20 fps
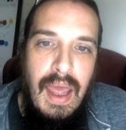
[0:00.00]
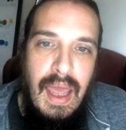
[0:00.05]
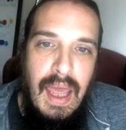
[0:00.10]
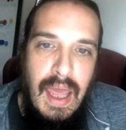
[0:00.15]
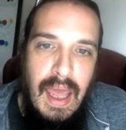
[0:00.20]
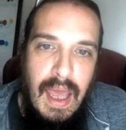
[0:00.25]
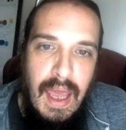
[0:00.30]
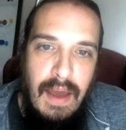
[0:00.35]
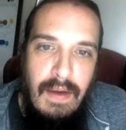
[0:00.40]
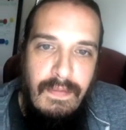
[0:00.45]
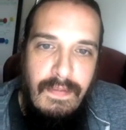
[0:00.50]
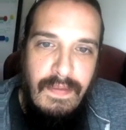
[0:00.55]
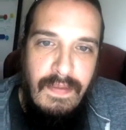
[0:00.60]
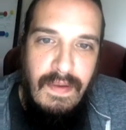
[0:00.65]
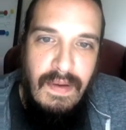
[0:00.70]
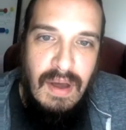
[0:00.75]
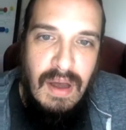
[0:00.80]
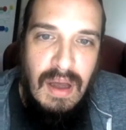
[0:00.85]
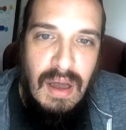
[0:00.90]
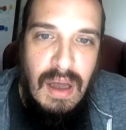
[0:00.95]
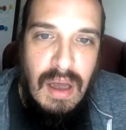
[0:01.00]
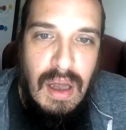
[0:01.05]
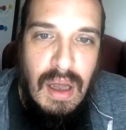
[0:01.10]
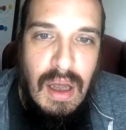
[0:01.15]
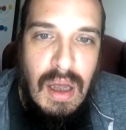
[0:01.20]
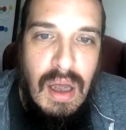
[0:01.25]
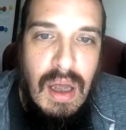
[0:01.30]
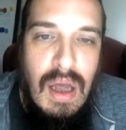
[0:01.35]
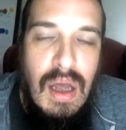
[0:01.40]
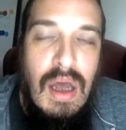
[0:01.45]
If
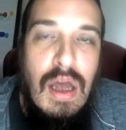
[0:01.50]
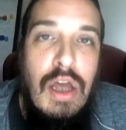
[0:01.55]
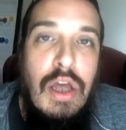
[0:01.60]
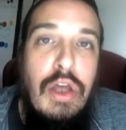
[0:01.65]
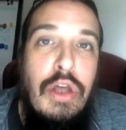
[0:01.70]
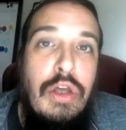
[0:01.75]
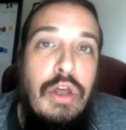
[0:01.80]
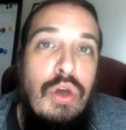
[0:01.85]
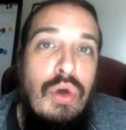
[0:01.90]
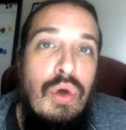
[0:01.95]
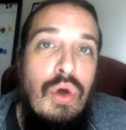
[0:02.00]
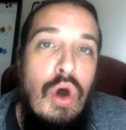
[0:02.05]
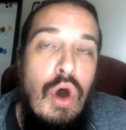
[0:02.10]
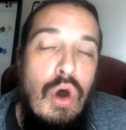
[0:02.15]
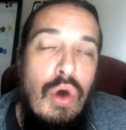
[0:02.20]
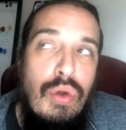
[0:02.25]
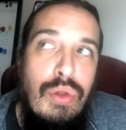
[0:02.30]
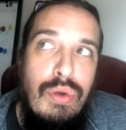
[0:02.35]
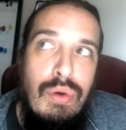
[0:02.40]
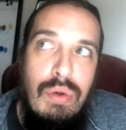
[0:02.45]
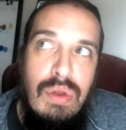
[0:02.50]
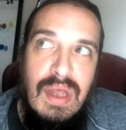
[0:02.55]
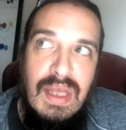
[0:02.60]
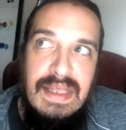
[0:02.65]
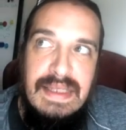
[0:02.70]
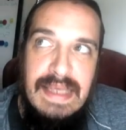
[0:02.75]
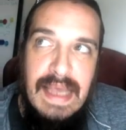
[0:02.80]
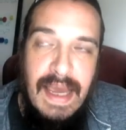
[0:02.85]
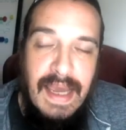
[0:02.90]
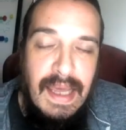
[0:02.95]
you go through
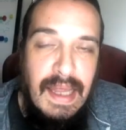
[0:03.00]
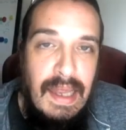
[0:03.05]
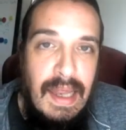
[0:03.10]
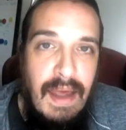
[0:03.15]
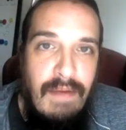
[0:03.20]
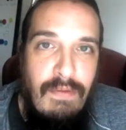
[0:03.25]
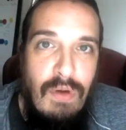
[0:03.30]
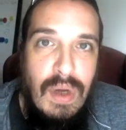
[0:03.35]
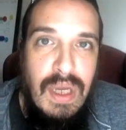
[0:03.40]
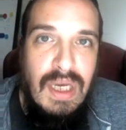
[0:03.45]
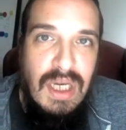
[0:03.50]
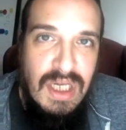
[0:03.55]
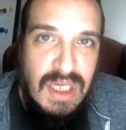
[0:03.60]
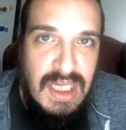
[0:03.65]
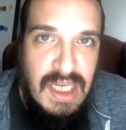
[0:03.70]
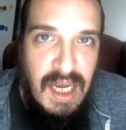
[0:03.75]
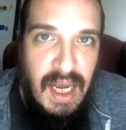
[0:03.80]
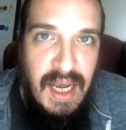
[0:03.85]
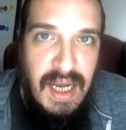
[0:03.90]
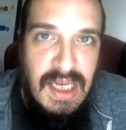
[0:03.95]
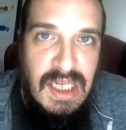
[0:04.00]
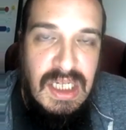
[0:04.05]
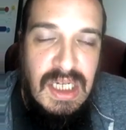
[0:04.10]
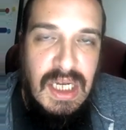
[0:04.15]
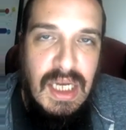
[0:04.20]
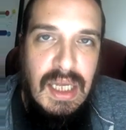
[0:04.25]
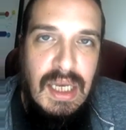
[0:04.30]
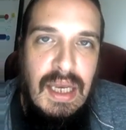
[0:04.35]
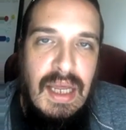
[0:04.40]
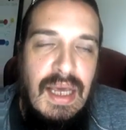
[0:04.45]
the second level
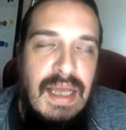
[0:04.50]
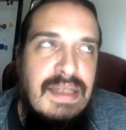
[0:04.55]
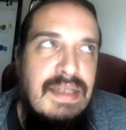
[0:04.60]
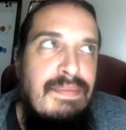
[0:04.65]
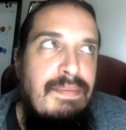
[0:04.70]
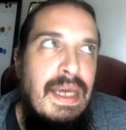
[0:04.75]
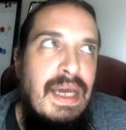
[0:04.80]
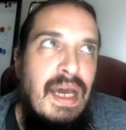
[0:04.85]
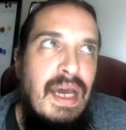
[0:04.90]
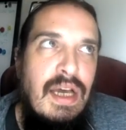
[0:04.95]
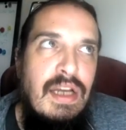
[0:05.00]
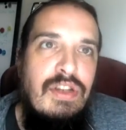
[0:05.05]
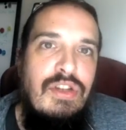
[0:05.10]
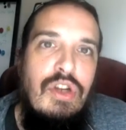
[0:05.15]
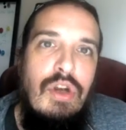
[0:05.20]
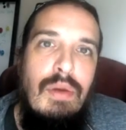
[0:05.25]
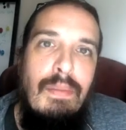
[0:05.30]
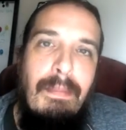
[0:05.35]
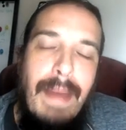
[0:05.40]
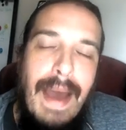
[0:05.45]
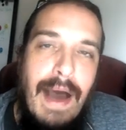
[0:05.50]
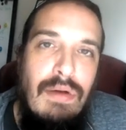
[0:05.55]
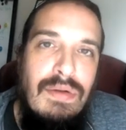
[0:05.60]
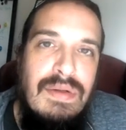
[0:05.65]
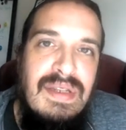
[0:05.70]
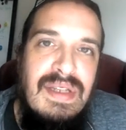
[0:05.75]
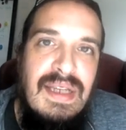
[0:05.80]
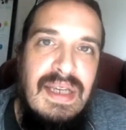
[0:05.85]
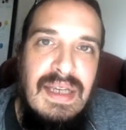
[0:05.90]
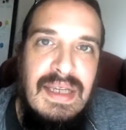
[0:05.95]
initiation, it's because you're
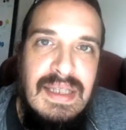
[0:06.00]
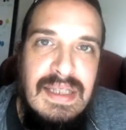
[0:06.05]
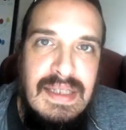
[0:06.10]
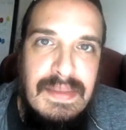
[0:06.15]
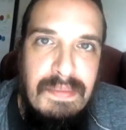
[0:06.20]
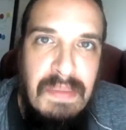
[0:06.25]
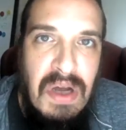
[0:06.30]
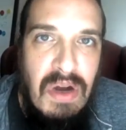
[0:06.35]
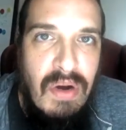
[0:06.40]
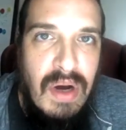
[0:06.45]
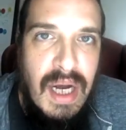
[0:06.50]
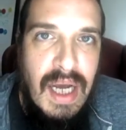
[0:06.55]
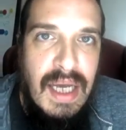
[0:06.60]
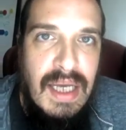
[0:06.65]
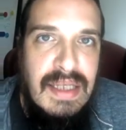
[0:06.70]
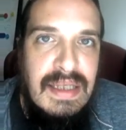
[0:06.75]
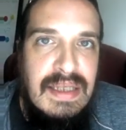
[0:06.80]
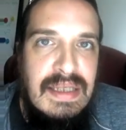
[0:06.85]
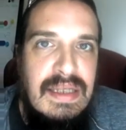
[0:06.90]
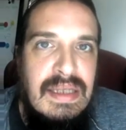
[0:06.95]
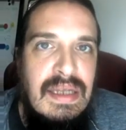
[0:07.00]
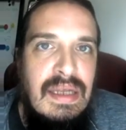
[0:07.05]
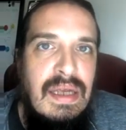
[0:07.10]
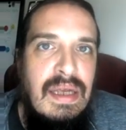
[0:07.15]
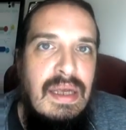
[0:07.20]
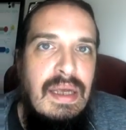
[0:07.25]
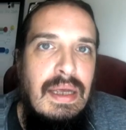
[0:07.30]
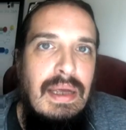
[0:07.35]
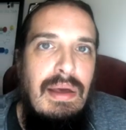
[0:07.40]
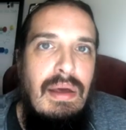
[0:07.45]
mounting spirits
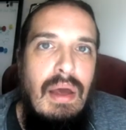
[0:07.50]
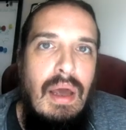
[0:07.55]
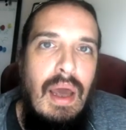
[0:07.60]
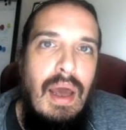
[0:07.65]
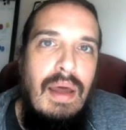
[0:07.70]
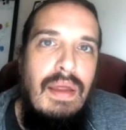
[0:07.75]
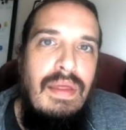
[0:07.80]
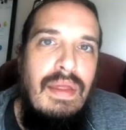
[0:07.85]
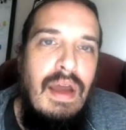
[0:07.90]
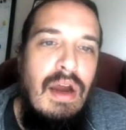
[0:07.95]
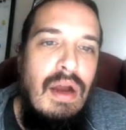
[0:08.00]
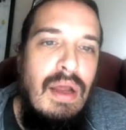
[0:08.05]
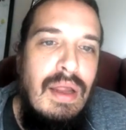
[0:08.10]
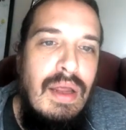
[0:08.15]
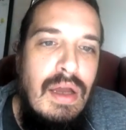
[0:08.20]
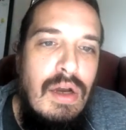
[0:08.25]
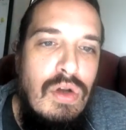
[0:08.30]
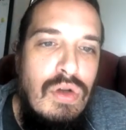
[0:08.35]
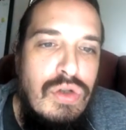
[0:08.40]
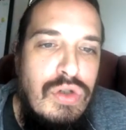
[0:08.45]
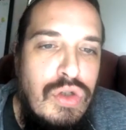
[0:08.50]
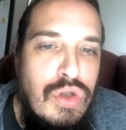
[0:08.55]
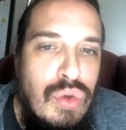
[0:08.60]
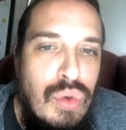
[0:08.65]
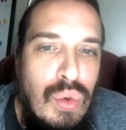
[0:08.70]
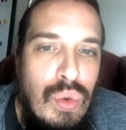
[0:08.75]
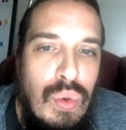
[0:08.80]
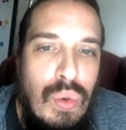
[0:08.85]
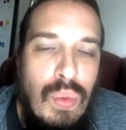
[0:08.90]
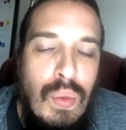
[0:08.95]
and they're a little
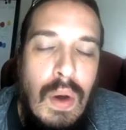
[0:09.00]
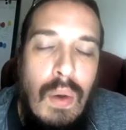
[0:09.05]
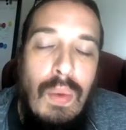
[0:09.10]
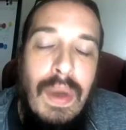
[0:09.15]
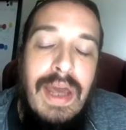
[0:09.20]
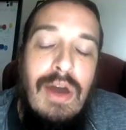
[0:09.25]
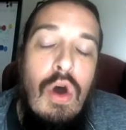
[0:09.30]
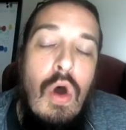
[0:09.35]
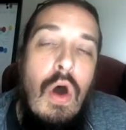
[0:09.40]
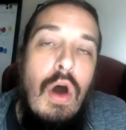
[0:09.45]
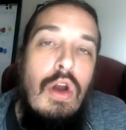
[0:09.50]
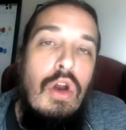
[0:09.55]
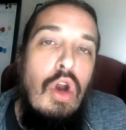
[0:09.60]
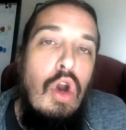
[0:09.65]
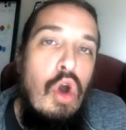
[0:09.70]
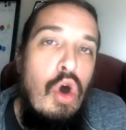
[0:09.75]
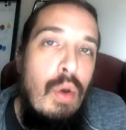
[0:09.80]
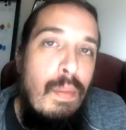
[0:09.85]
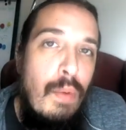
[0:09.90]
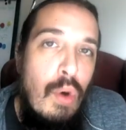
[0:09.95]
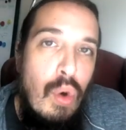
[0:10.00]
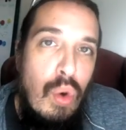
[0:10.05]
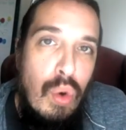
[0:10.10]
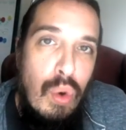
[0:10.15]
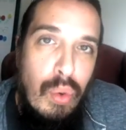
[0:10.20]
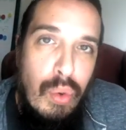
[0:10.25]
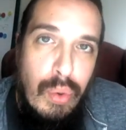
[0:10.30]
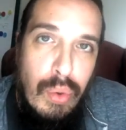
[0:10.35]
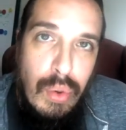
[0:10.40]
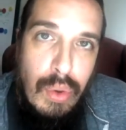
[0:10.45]
too what we call lobo.
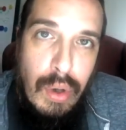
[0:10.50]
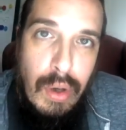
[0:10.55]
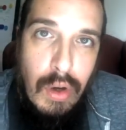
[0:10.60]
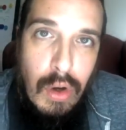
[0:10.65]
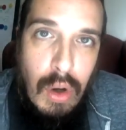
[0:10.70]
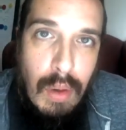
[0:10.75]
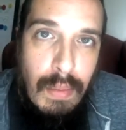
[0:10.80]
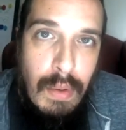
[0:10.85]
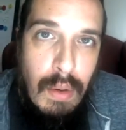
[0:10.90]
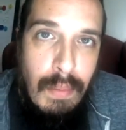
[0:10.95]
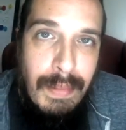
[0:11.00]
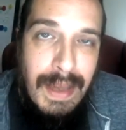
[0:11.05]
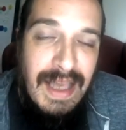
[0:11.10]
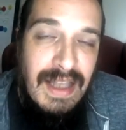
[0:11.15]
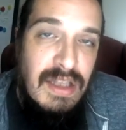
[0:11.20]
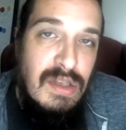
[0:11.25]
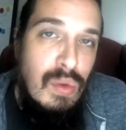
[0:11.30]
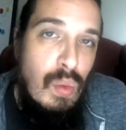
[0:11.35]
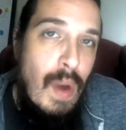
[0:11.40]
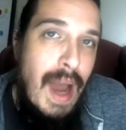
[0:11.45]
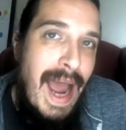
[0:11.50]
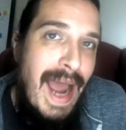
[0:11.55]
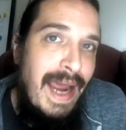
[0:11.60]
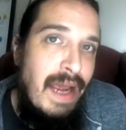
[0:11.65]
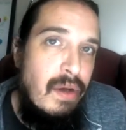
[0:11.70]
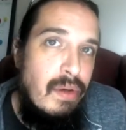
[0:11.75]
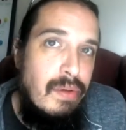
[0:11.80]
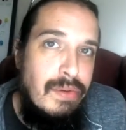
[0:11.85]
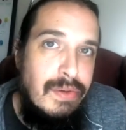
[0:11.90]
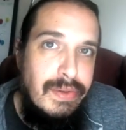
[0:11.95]
Lobo means
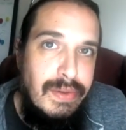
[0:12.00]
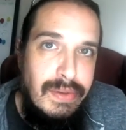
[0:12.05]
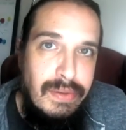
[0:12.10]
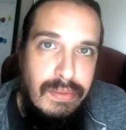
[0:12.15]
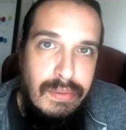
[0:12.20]
wild.